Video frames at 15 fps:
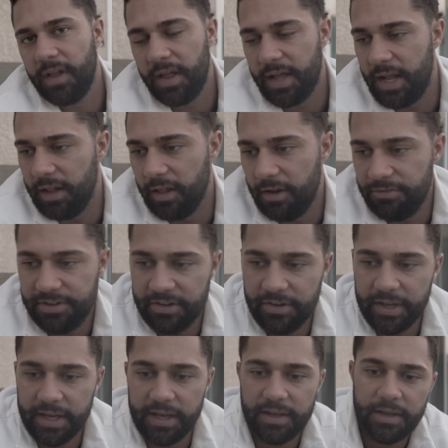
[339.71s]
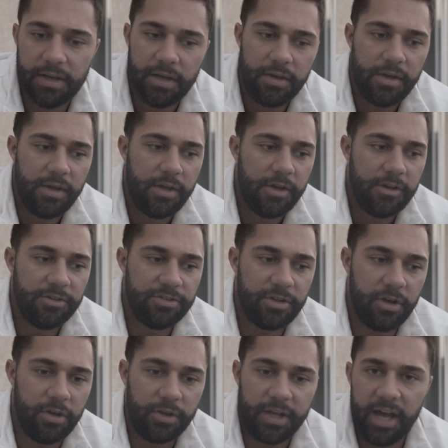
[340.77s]
and I love doing it.
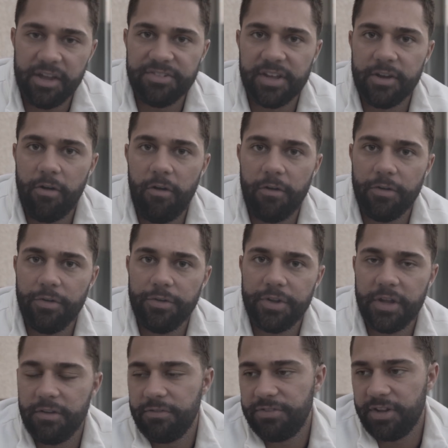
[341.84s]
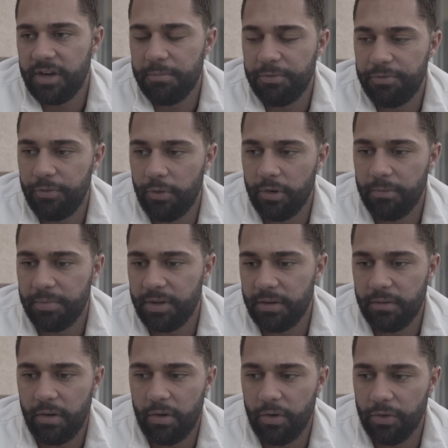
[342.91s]
So guys like Arnold, I've said it before, but
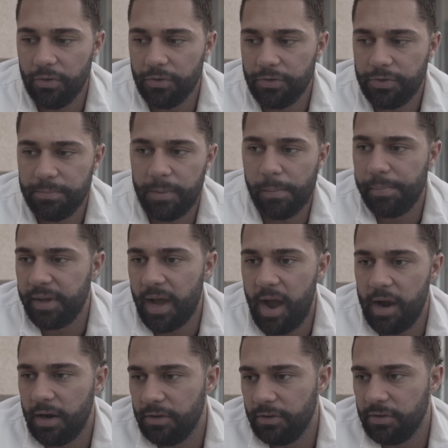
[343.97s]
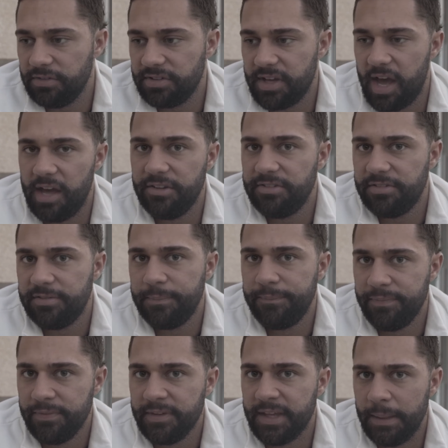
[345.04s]
Arnold's pumping iron, those guys
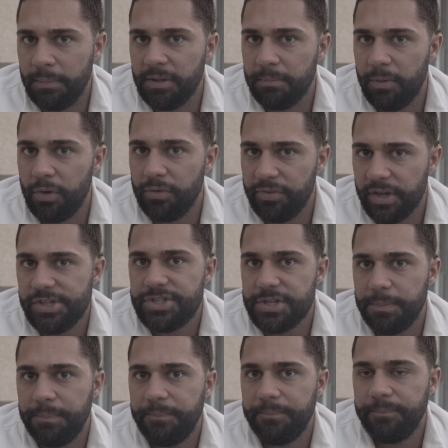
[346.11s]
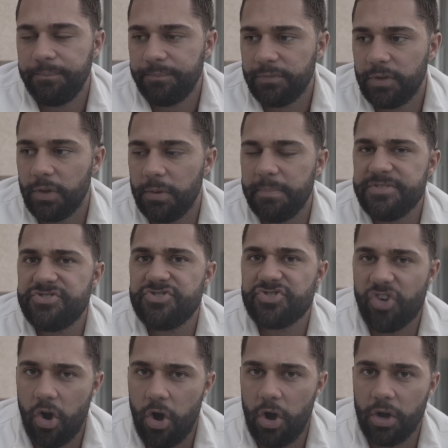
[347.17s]
gave me the motivation. To be
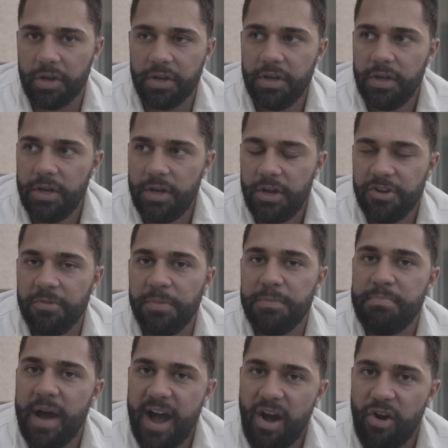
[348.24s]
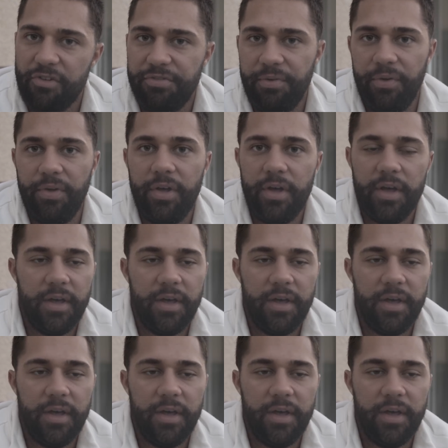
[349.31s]
strong, to be powerful.